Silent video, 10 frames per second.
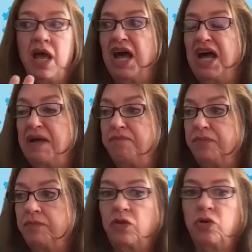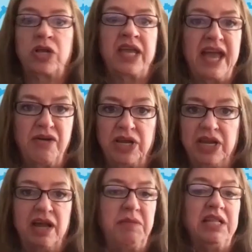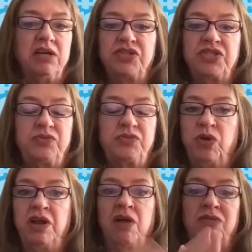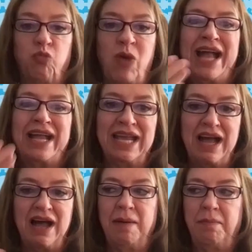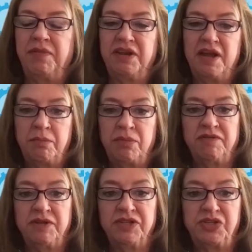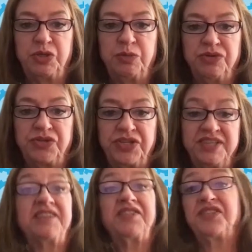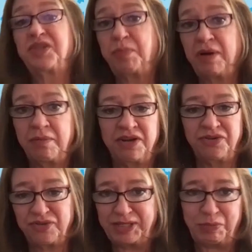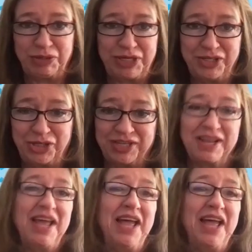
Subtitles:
Cook County. I mean, we are racking up the number of consumers. Texas Department of Transportation.